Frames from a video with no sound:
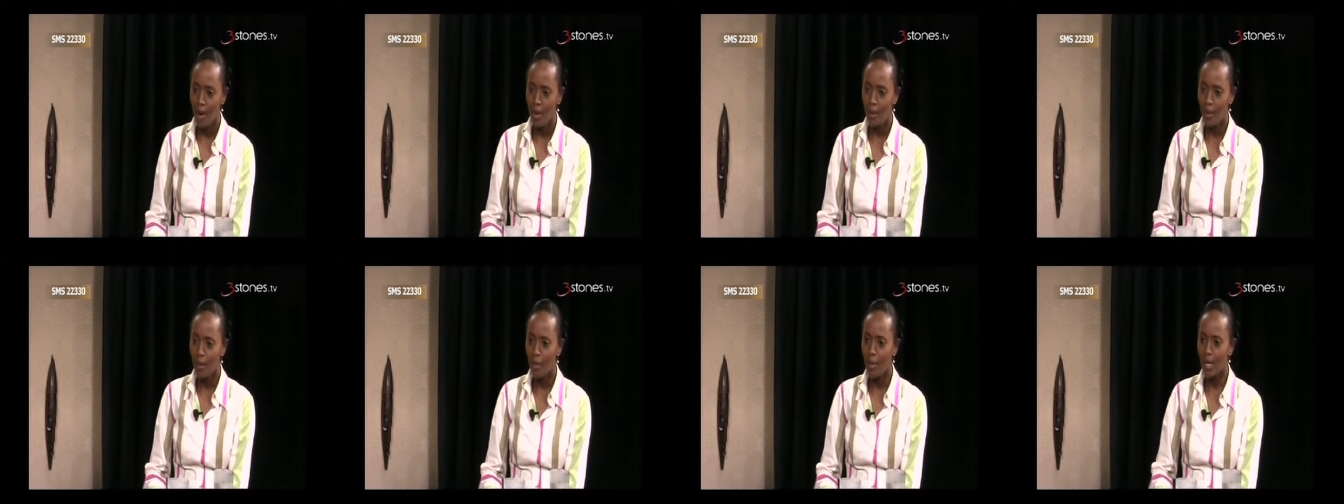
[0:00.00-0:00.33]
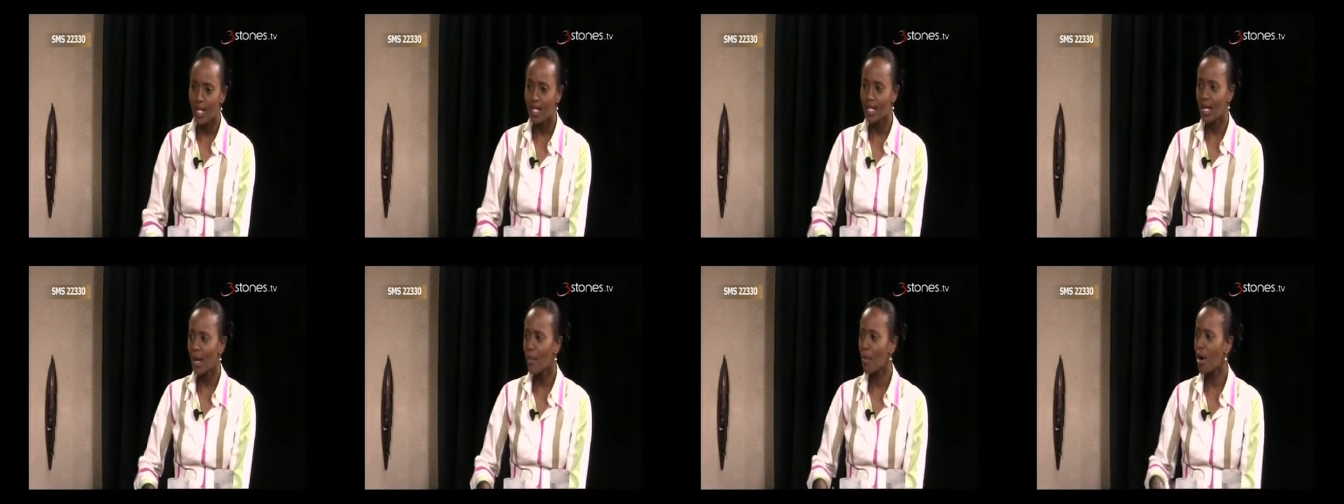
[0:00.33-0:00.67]

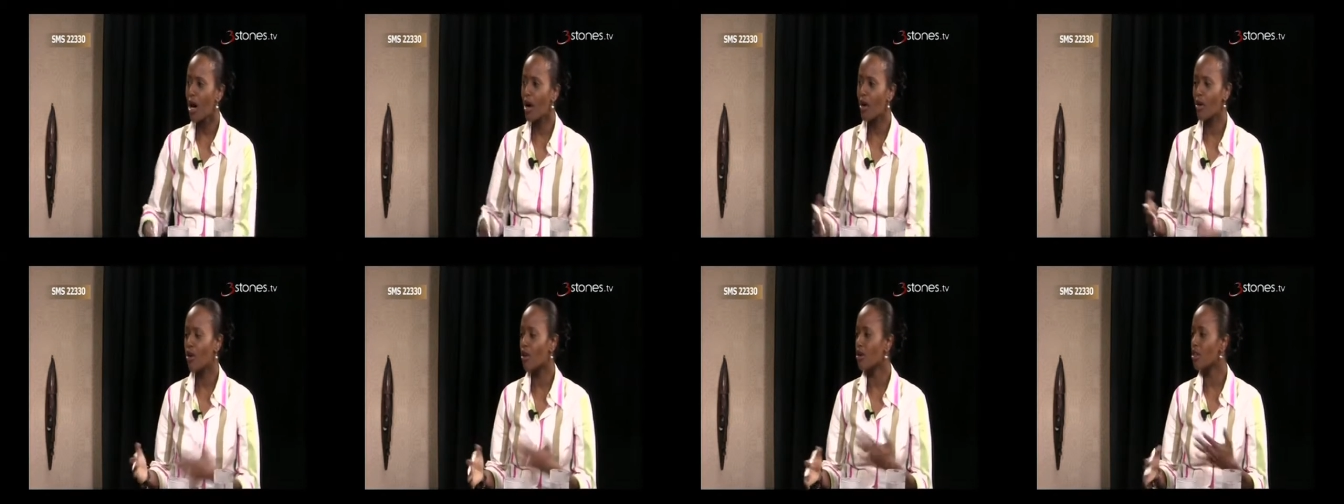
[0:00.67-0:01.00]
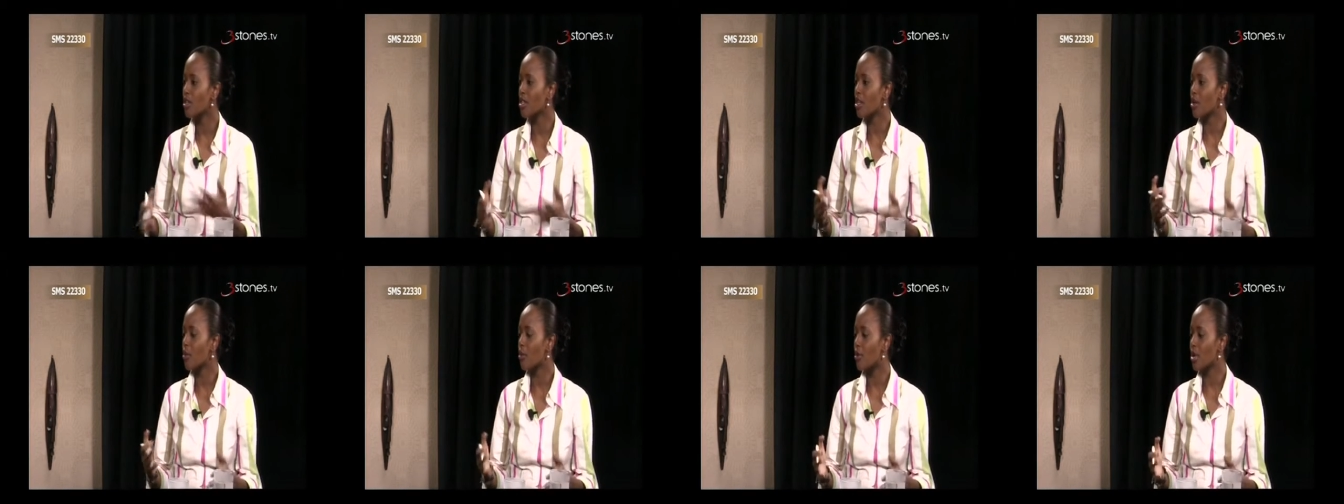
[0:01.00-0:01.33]
But somehow
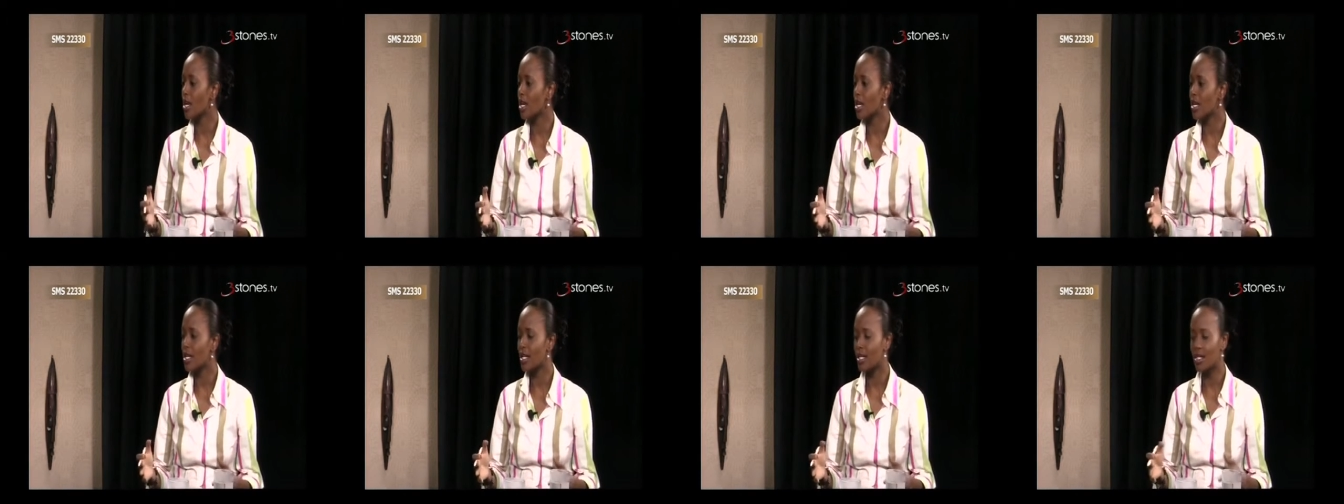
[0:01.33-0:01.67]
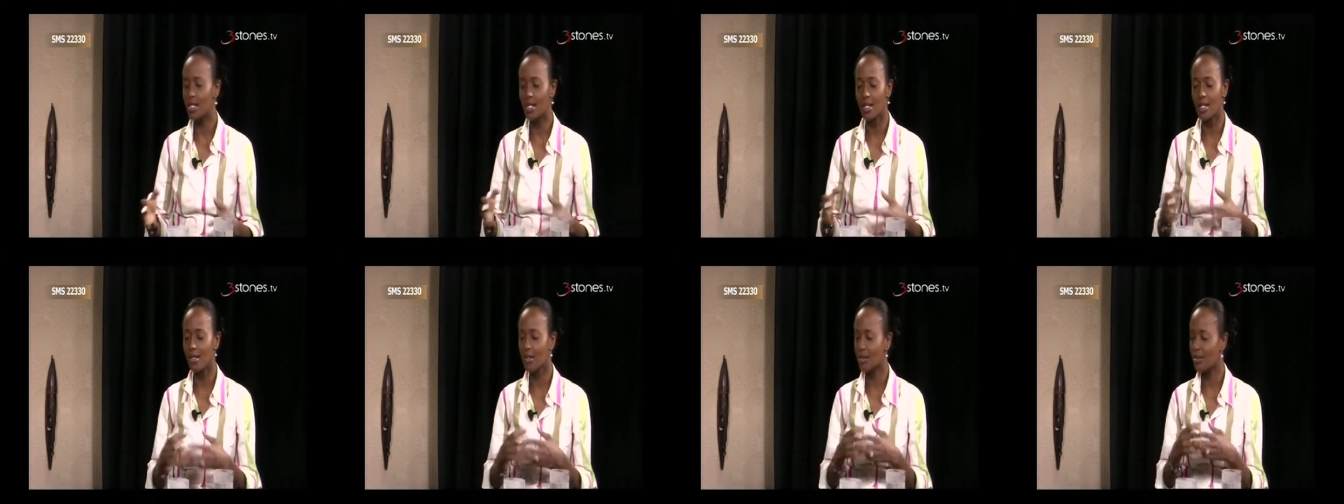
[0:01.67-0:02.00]
along the way, he
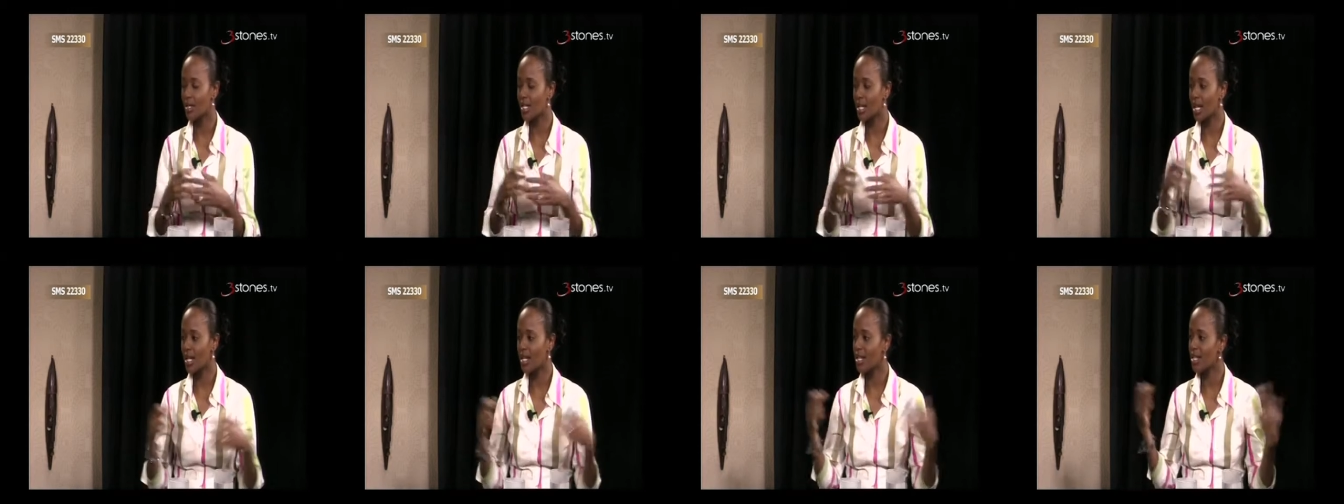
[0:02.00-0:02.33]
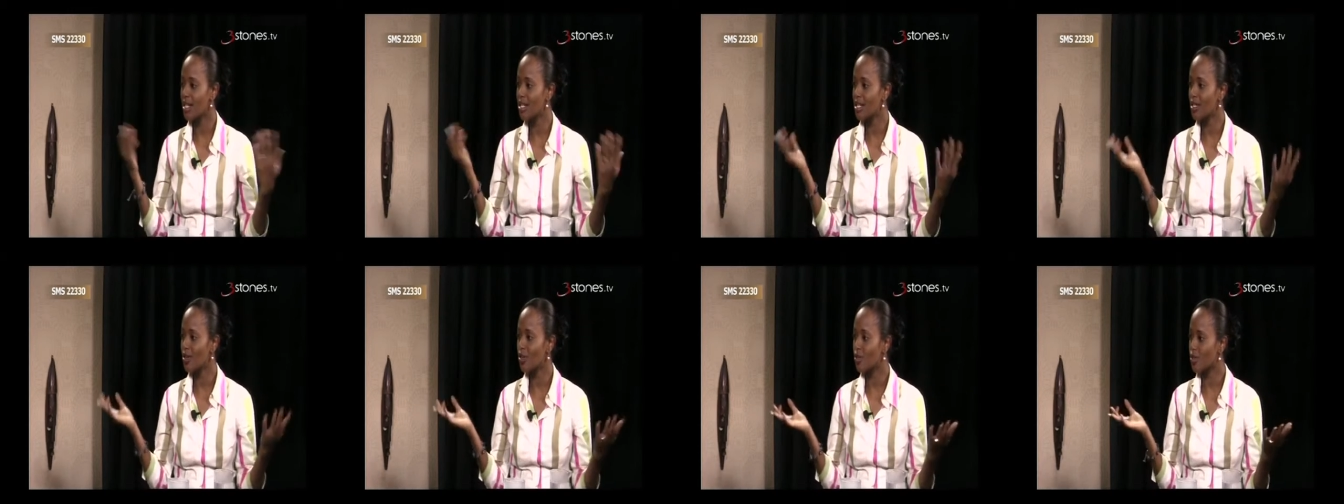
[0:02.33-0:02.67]
just
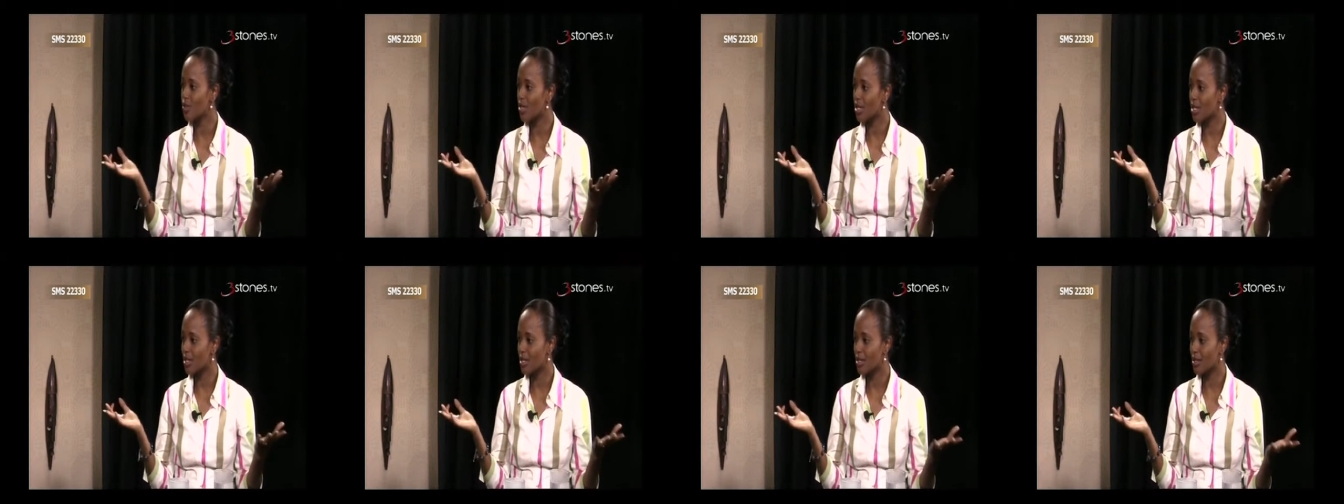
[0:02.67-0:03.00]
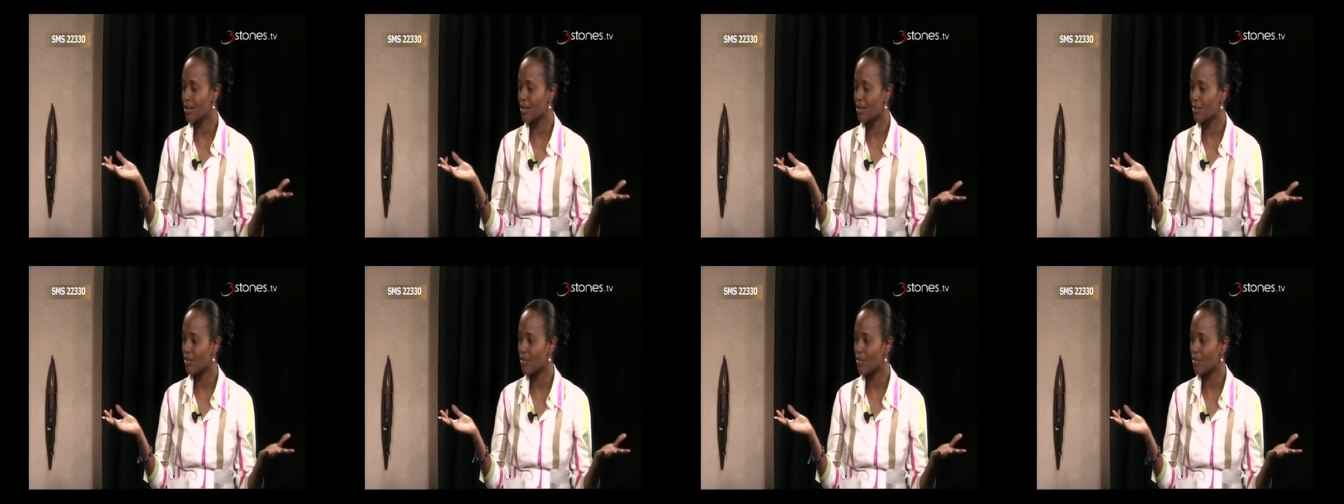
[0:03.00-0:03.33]
suddenly
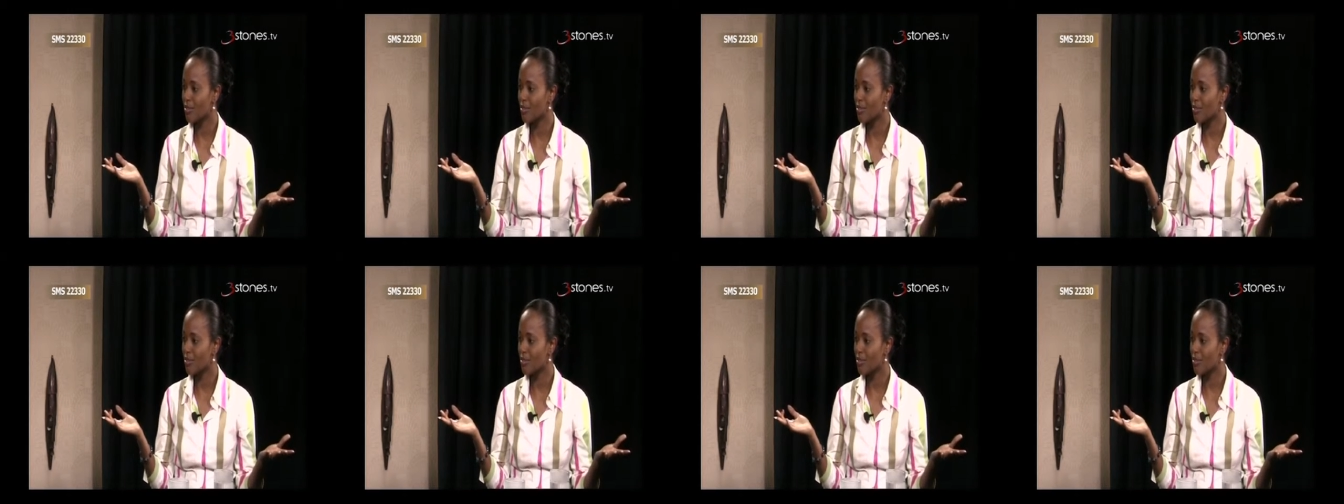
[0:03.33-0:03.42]
loses